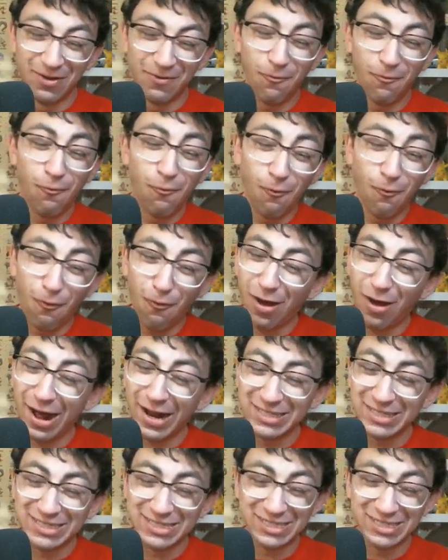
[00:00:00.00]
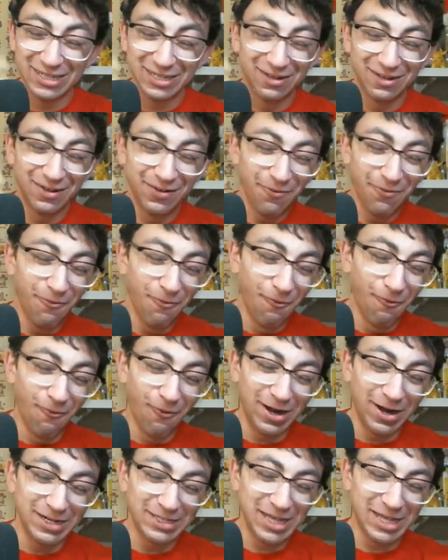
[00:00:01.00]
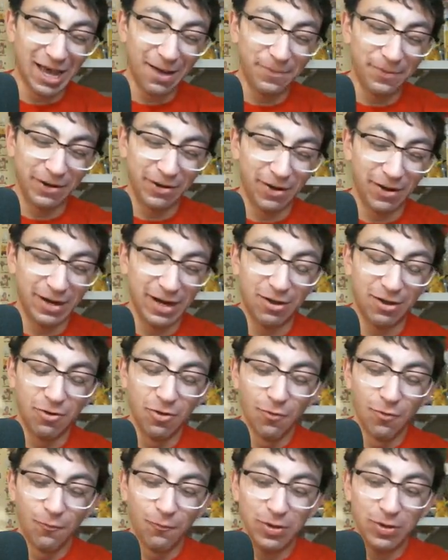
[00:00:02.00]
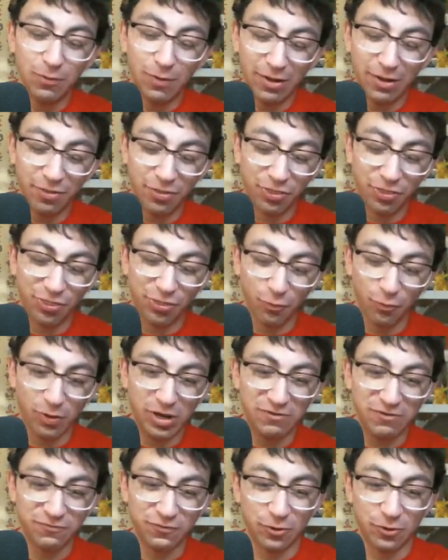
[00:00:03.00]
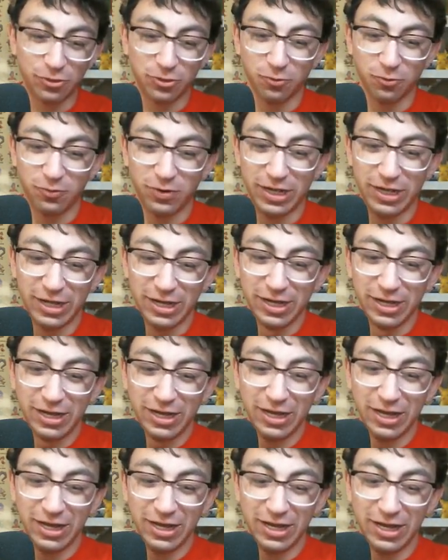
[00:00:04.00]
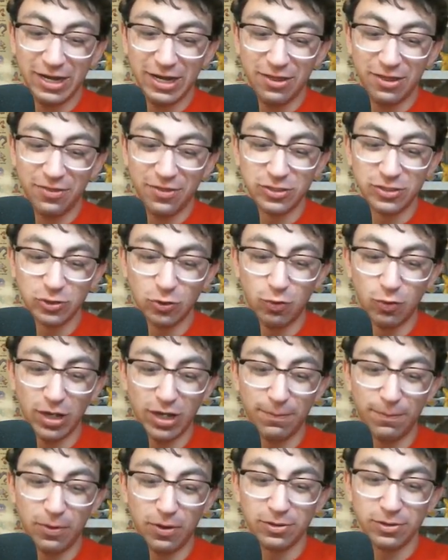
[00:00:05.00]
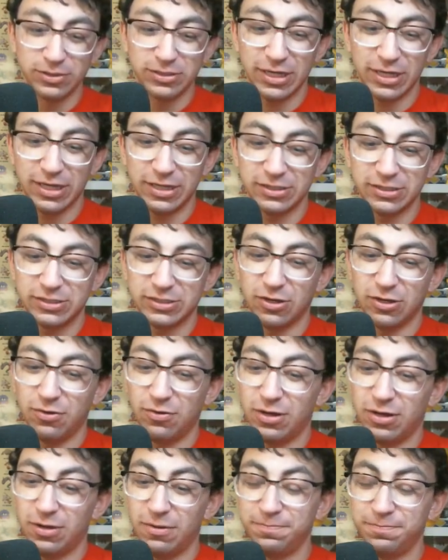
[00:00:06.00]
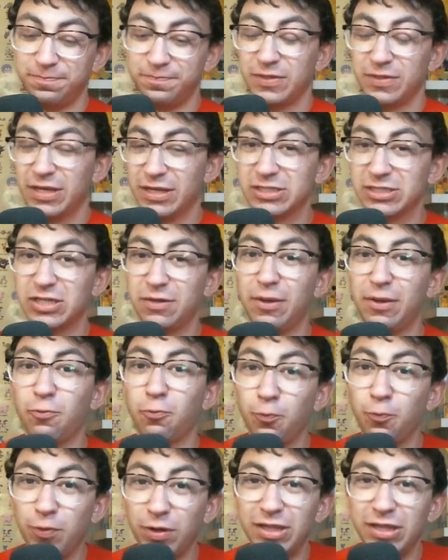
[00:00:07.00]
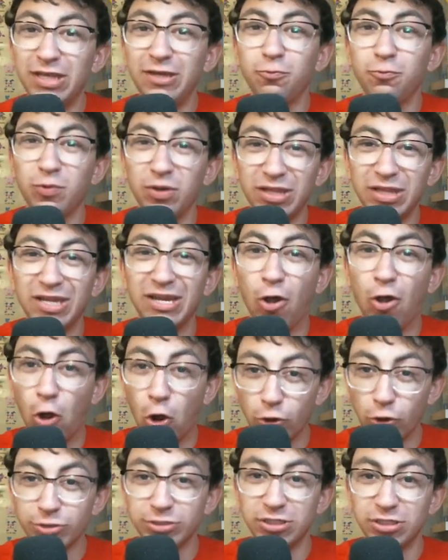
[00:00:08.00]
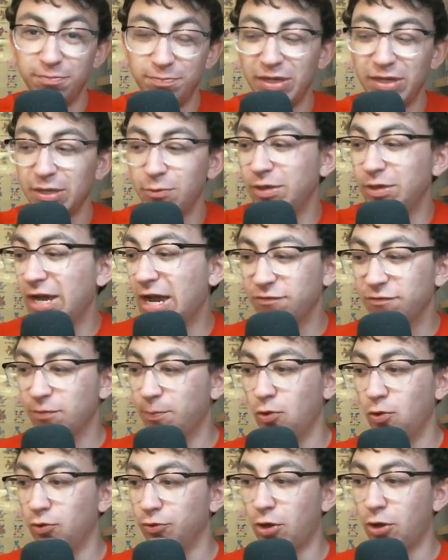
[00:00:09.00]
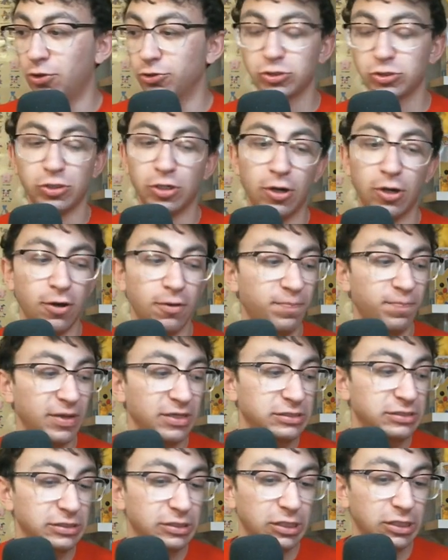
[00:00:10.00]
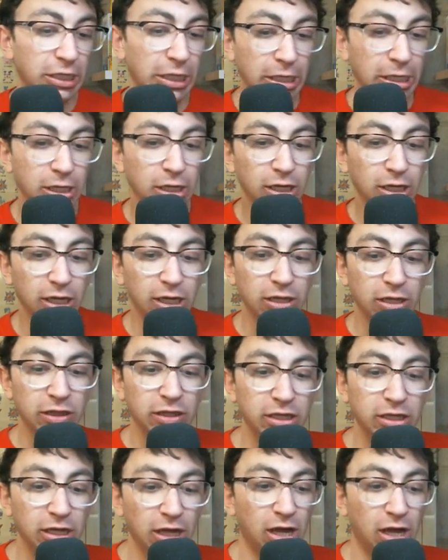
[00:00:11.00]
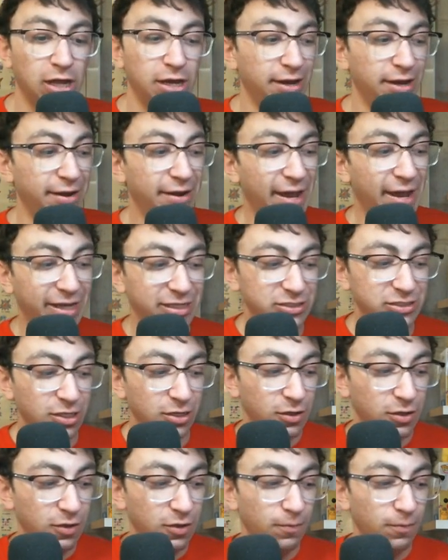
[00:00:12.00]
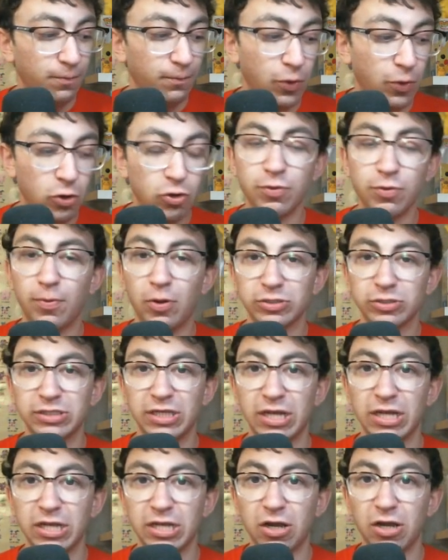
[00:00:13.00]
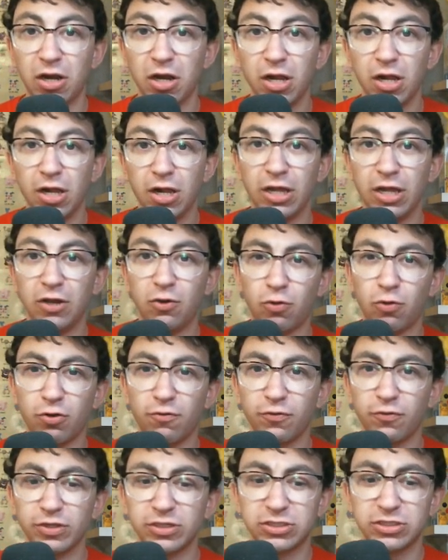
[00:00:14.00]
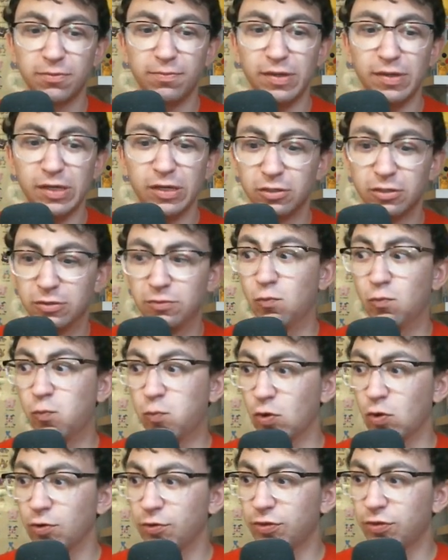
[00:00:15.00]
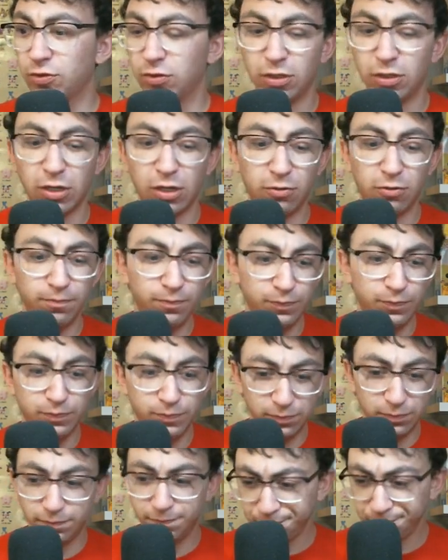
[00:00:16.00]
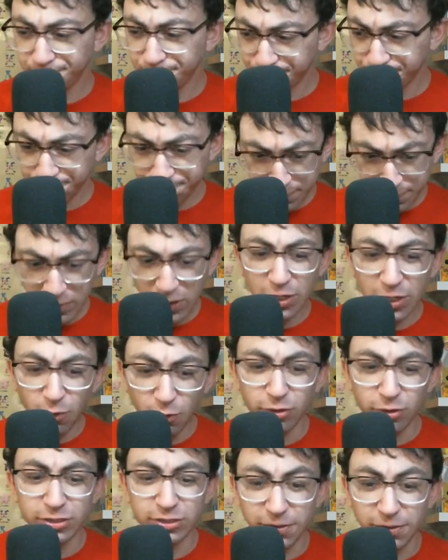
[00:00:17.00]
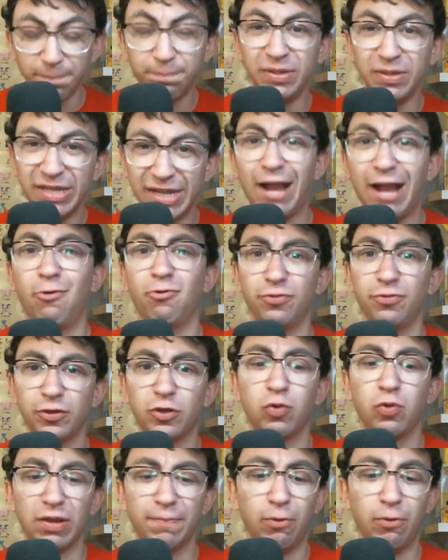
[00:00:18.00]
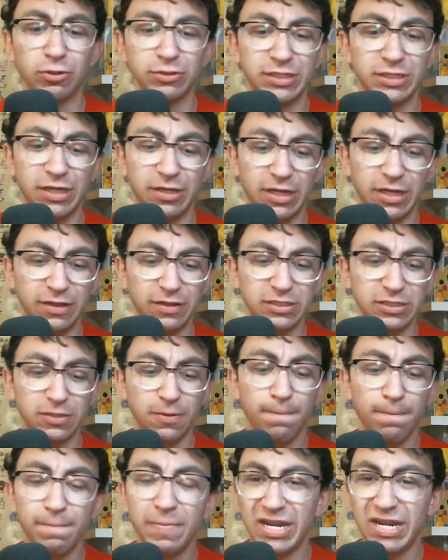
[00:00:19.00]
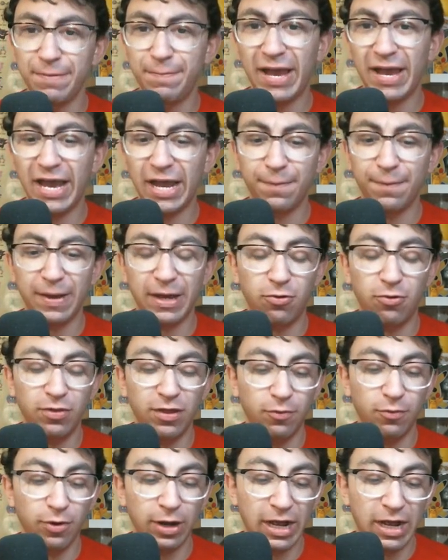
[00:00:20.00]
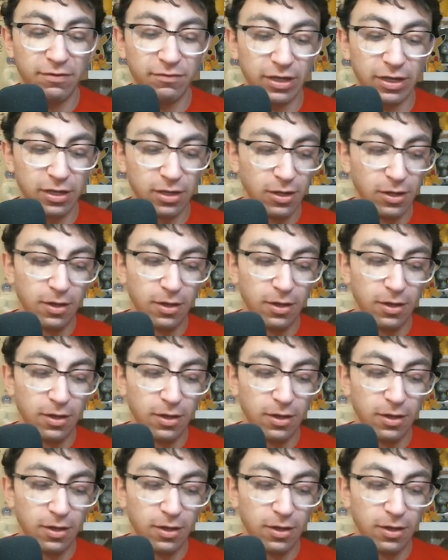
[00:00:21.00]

What? What is happening right now? We went three for three in this quick ball tin, so um, it's going to be really, really hard to beat. We have to pull an alternate art, basically, in the uh, next Pokeball tin here in order for this to be worth, you know, in order for this to beat out the quick ball tin in this mini pack battle that we're having.